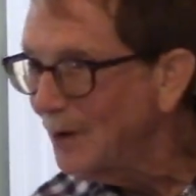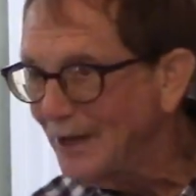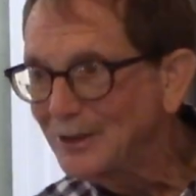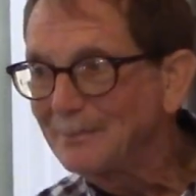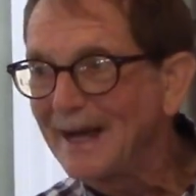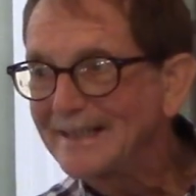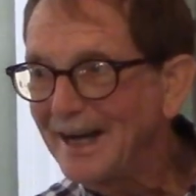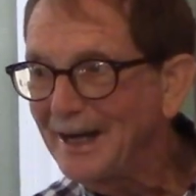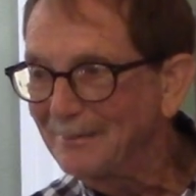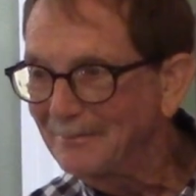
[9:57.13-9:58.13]
watching my
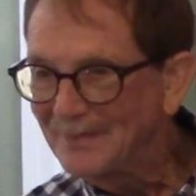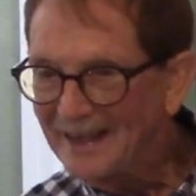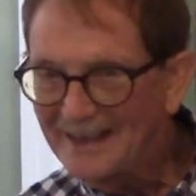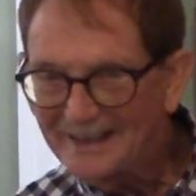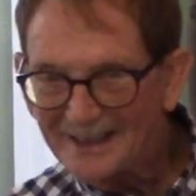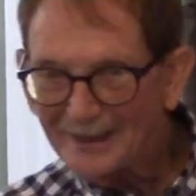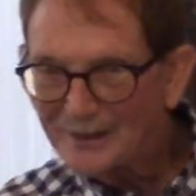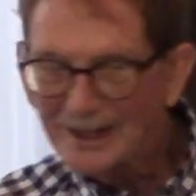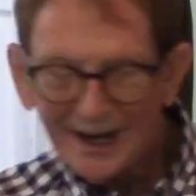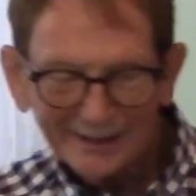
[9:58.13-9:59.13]
time. Dr.
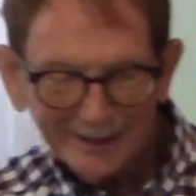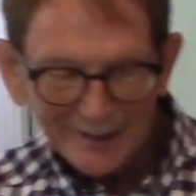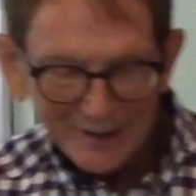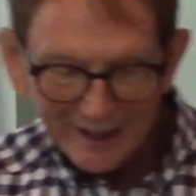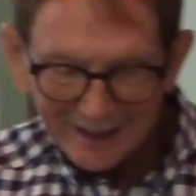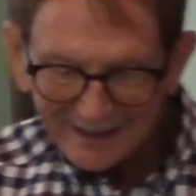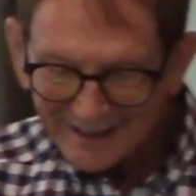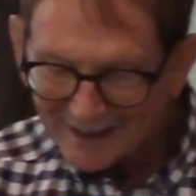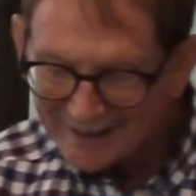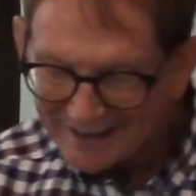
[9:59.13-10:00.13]
Codling said
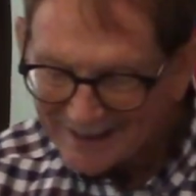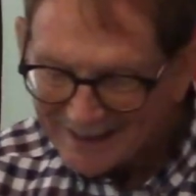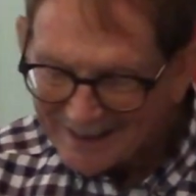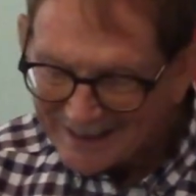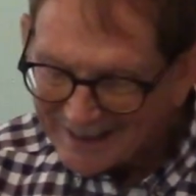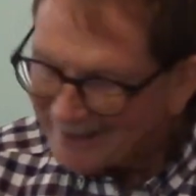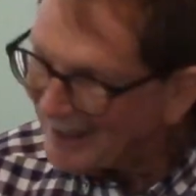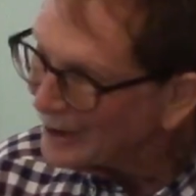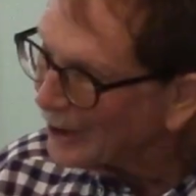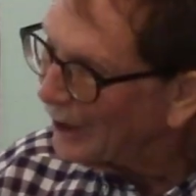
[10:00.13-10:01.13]
uh,
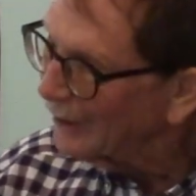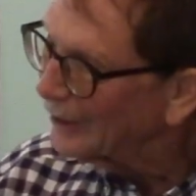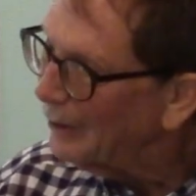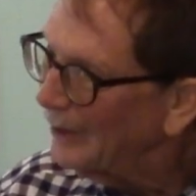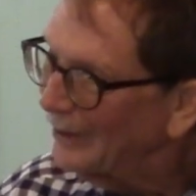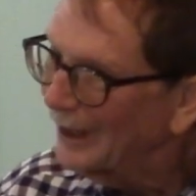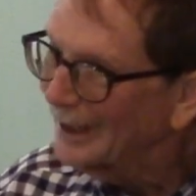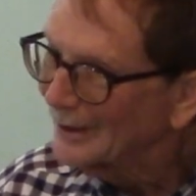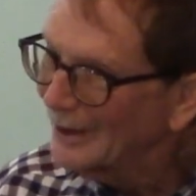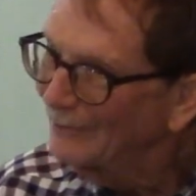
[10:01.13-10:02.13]
they start throwing
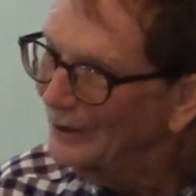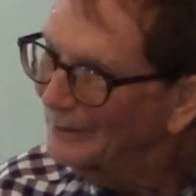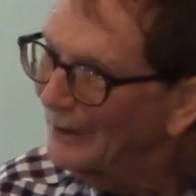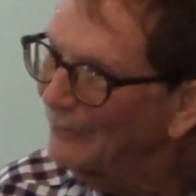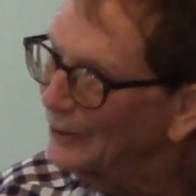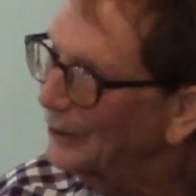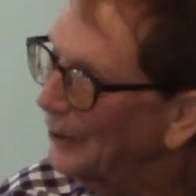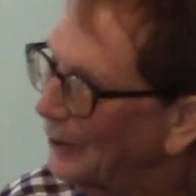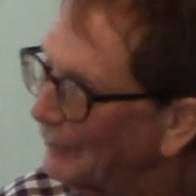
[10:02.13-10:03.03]
things if you if you go